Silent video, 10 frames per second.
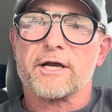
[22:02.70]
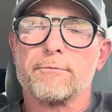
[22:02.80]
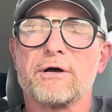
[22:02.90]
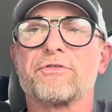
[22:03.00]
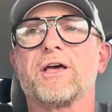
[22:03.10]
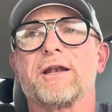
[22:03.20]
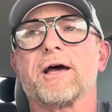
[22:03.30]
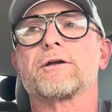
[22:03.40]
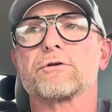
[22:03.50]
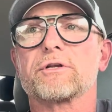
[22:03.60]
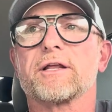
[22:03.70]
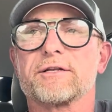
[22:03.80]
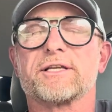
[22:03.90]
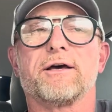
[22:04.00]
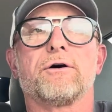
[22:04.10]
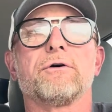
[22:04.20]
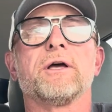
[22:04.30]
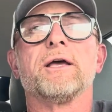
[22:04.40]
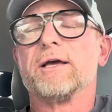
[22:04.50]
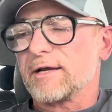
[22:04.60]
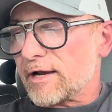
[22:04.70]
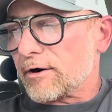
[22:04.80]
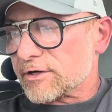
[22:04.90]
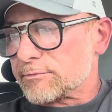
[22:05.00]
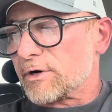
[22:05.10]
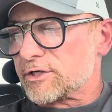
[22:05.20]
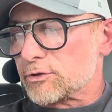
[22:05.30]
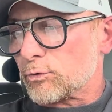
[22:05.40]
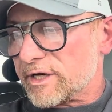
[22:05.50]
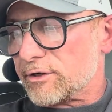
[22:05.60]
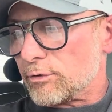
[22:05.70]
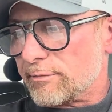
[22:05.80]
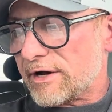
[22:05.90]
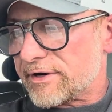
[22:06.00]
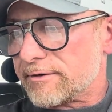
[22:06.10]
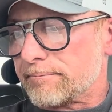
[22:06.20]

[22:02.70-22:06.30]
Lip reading: about that, and I could tell cared as much as we do about it.